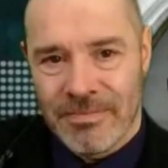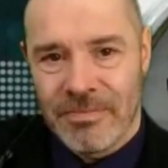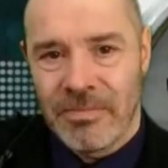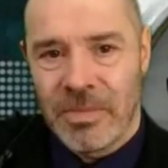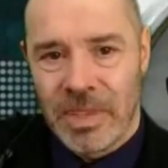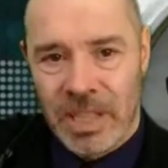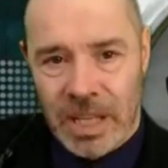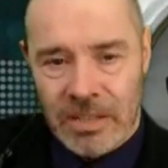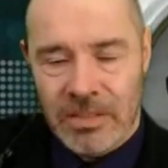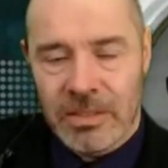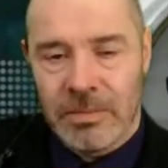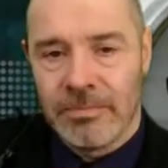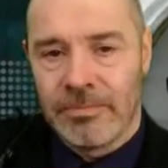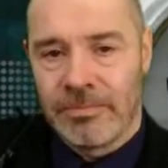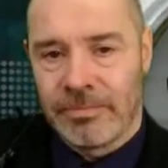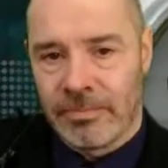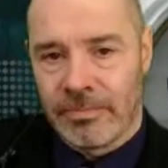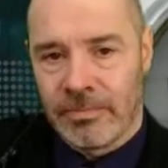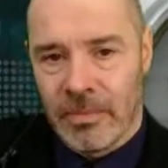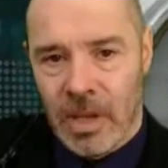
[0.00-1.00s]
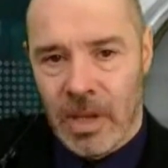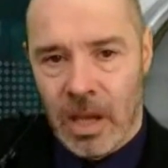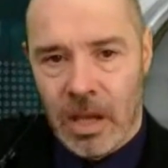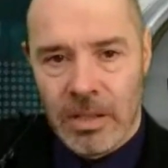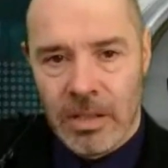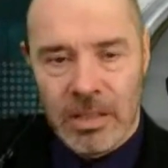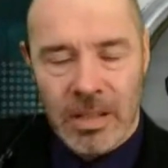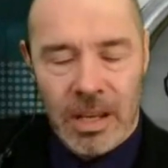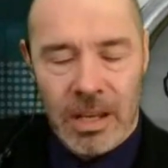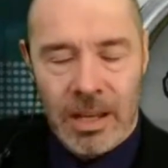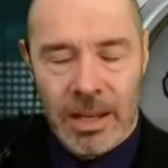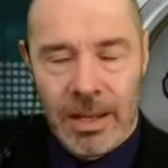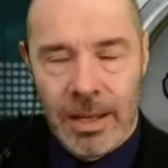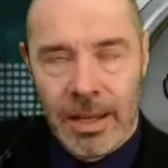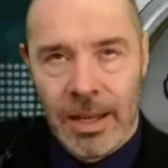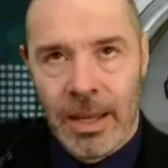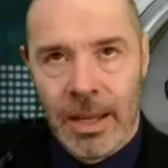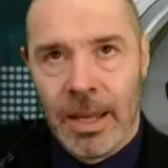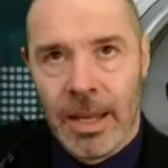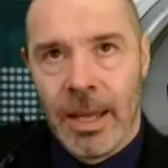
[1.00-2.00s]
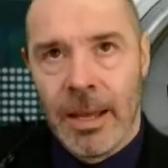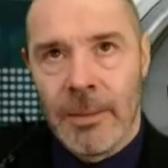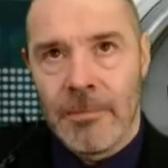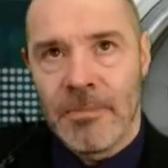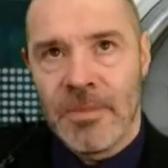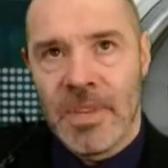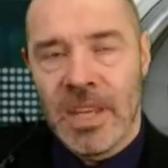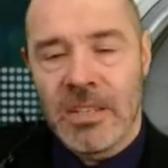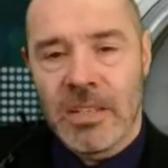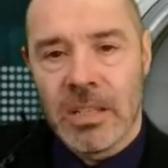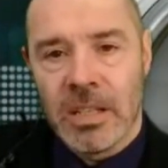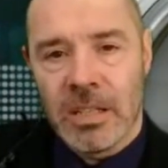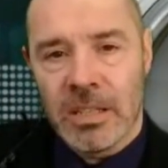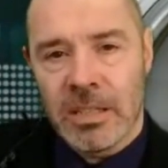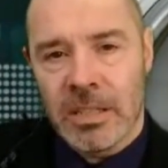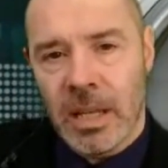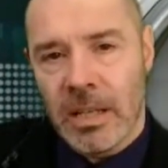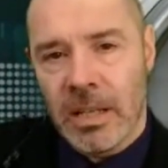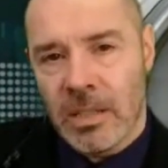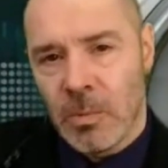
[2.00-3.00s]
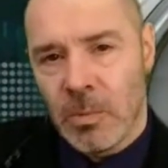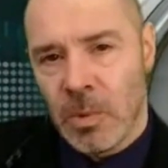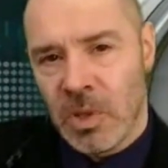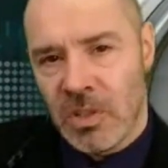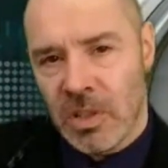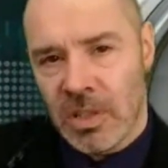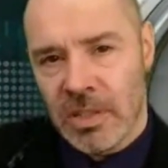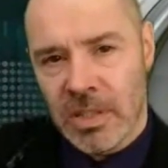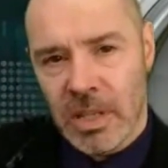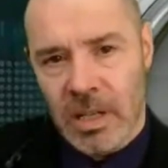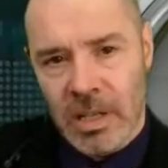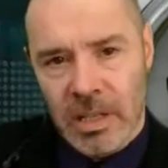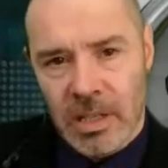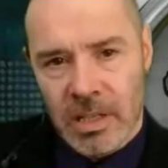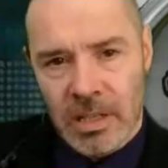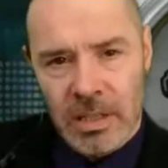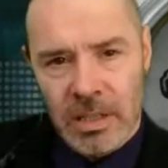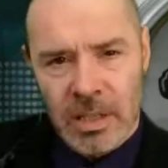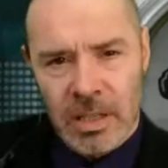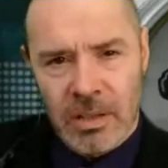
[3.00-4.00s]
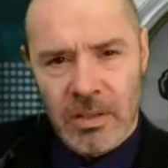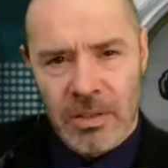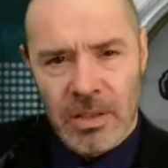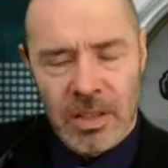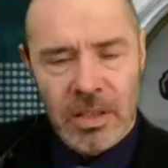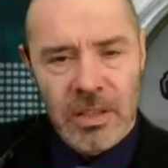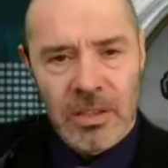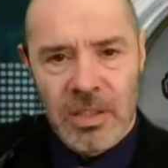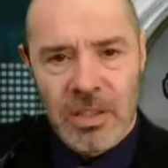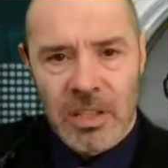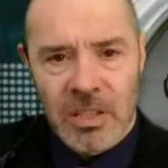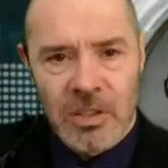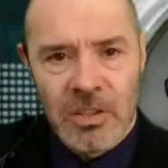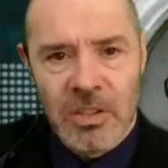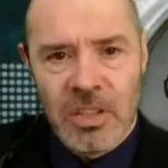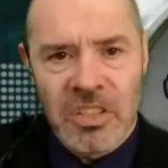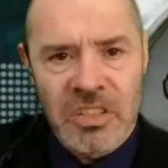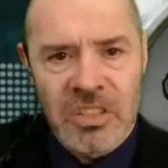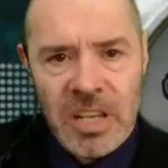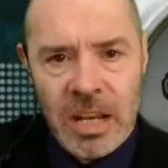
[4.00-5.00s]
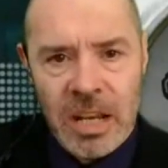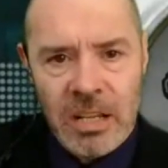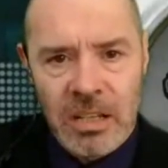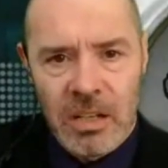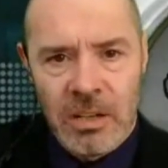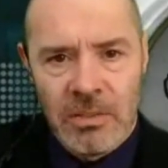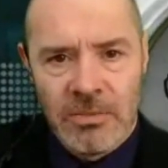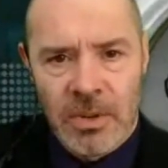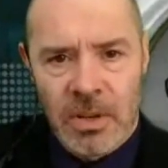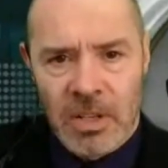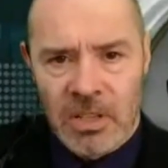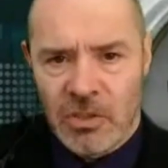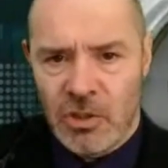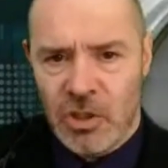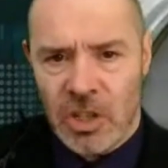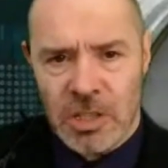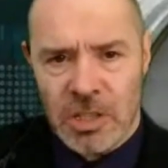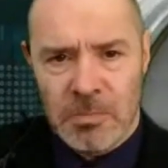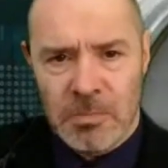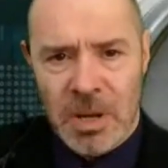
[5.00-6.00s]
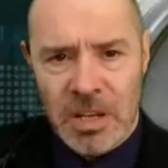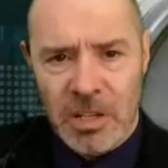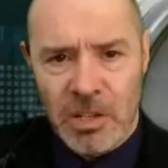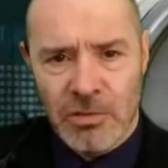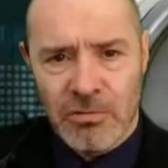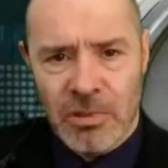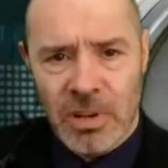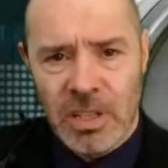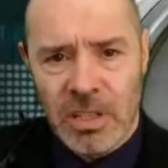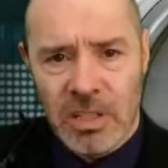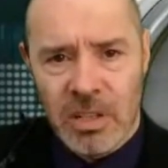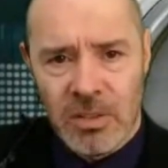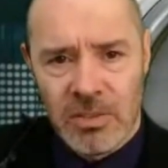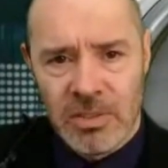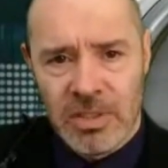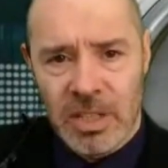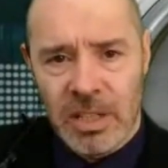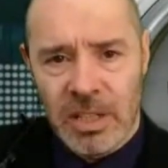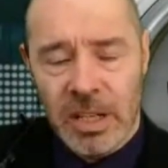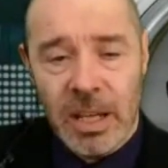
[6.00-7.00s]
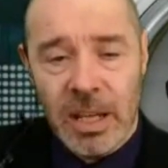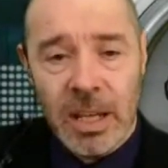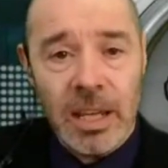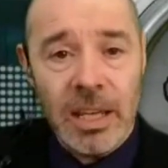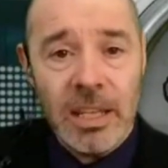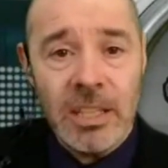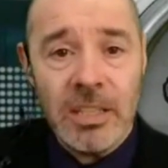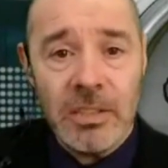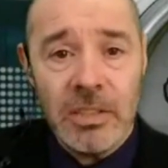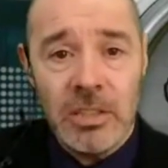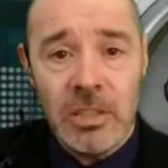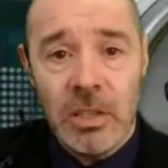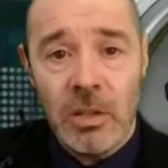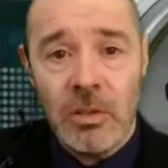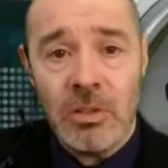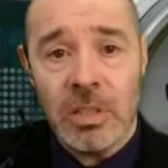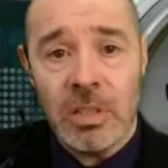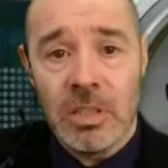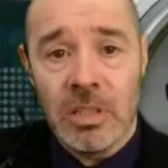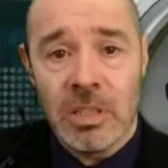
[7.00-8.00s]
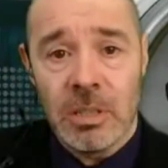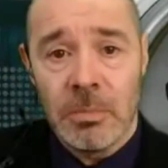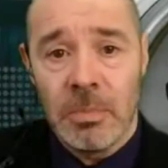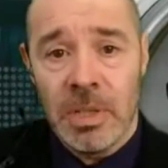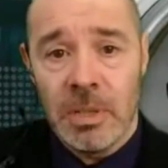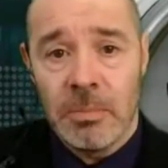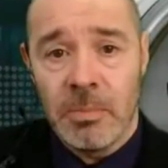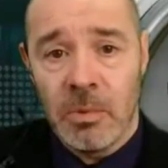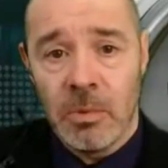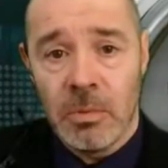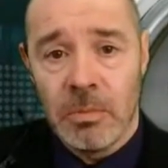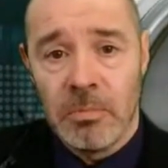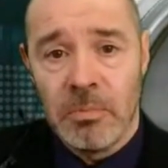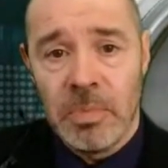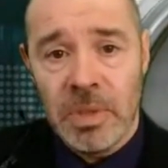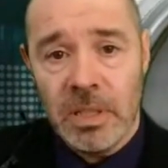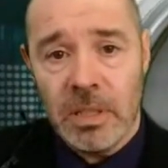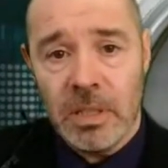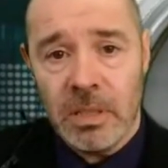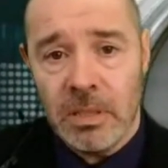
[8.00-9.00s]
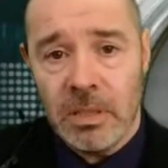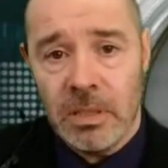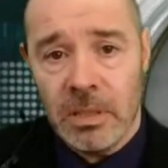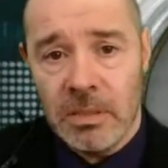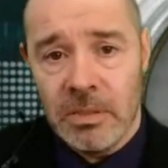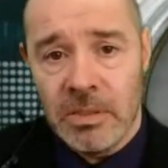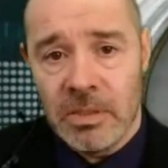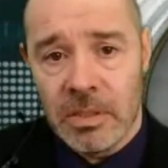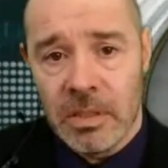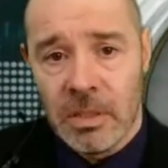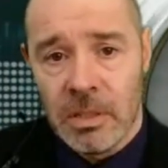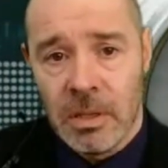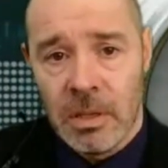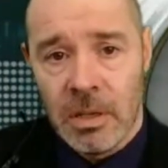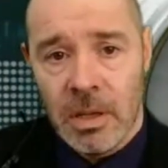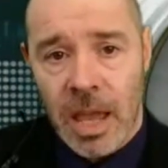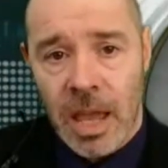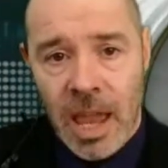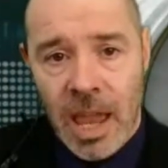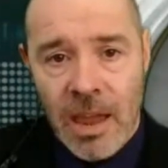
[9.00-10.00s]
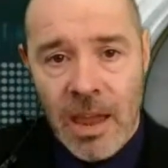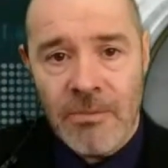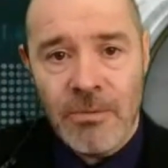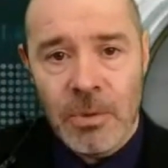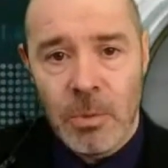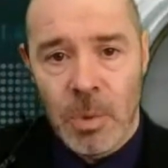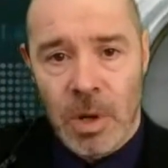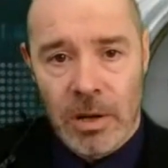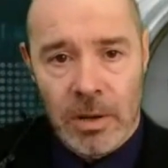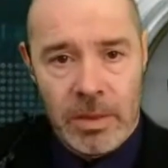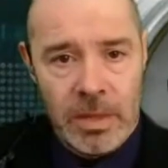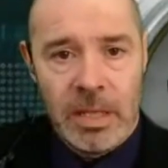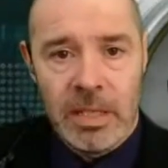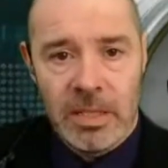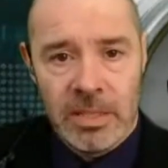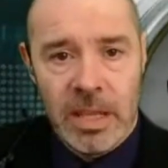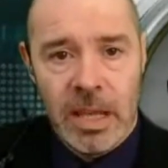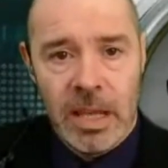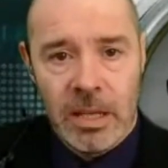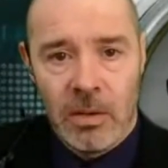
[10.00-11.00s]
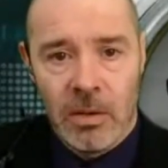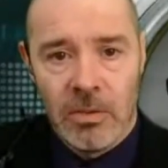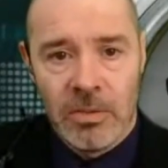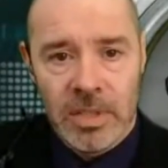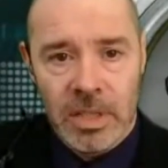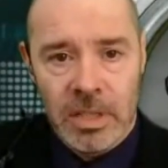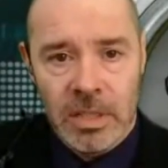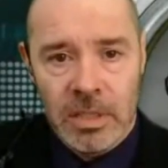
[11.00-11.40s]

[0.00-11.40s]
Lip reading: Yes. And there's an extent to which I say that, you know, the standard advice, just make great content, is useless to people because everyone thinks their content is